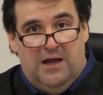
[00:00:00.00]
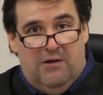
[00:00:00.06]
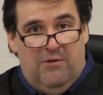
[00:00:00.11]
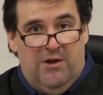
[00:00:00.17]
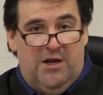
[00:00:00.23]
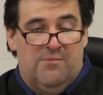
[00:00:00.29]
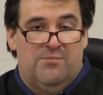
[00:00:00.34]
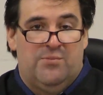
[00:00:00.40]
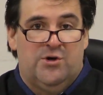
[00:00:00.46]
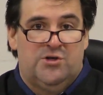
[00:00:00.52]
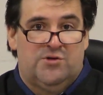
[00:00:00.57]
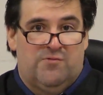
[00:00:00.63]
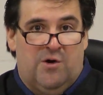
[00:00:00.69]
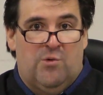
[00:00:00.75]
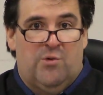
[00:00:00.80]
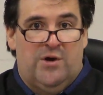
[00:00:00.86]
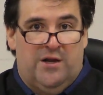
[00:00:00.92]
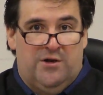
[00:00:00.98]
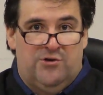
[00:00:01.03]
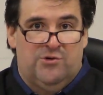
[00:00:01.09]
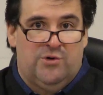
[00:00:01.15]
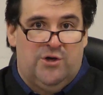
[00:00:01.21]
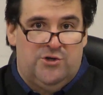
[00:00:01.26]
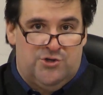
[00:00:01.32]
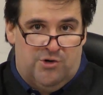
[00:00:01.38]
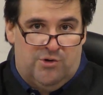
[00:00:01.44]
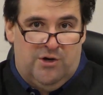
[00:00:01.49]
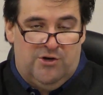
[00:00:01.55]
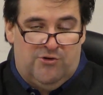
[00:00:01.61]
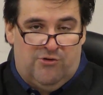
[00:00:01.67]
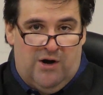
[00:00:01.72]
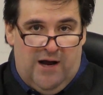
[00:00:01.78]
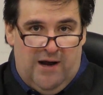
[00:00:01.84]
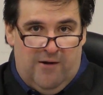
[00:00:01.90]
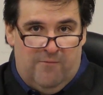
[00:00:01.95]
and we can push forward into a jury
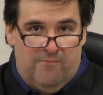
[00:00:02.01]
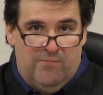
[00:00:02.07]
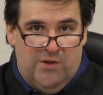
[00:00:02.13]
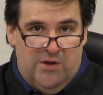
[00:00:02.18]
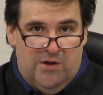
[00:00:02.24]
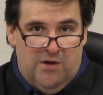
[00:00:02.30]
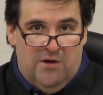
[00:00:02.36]
trial.